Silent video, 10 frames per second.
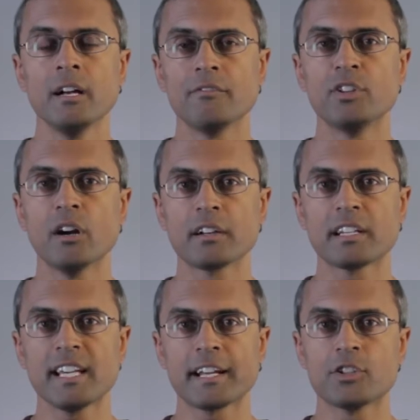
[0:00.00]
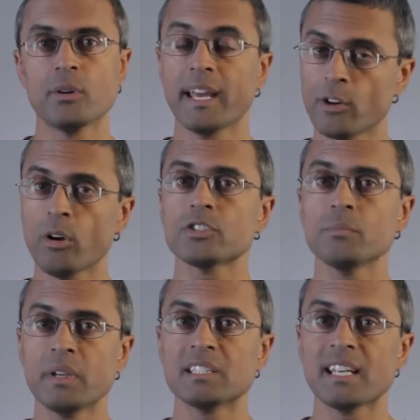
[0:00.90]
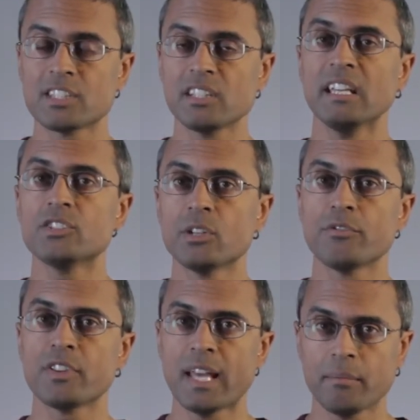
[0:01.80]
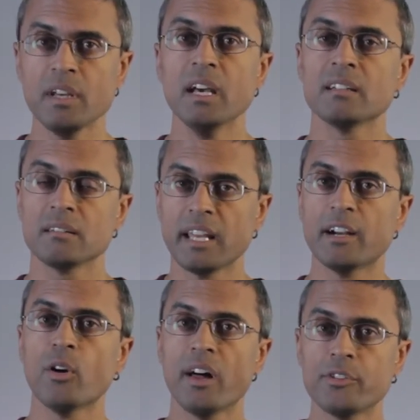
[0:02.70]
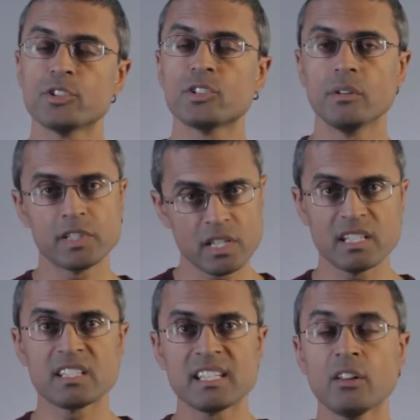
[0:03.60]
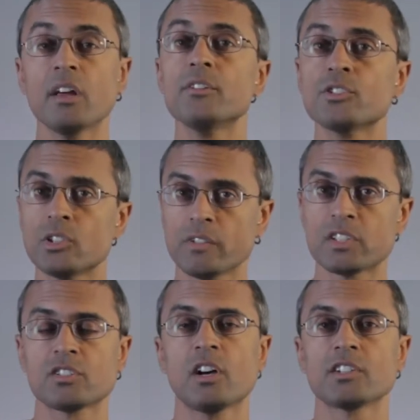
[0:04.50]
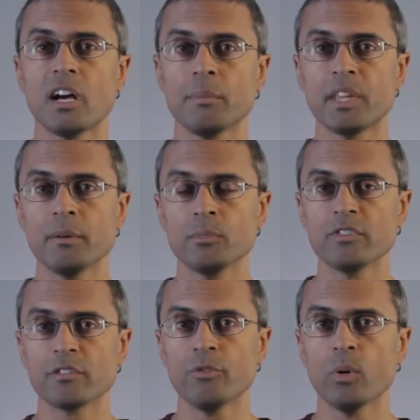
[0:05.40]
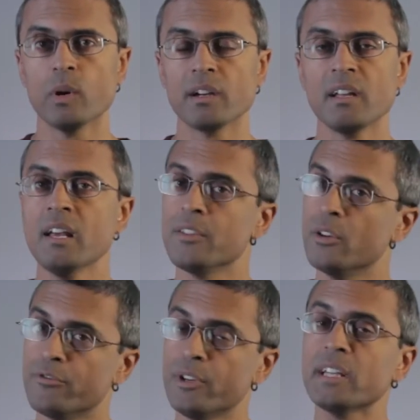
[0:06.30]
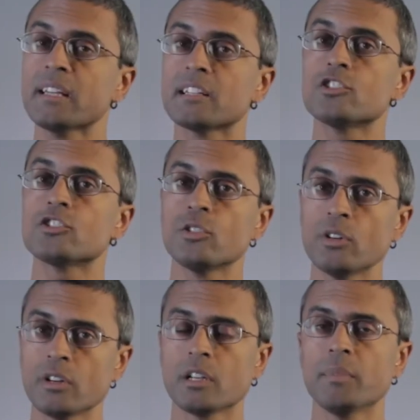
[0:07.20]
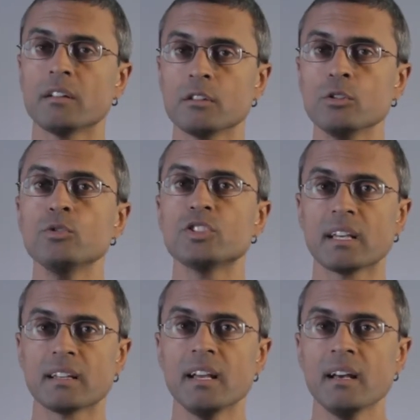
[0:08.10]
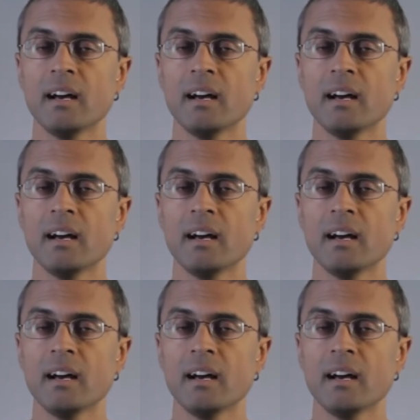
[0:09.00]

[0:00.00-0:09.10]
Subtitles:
of the architecture, and it also means that it's easier for them to layer other services and sell other services on top of that moving forward. They're very concerned about losing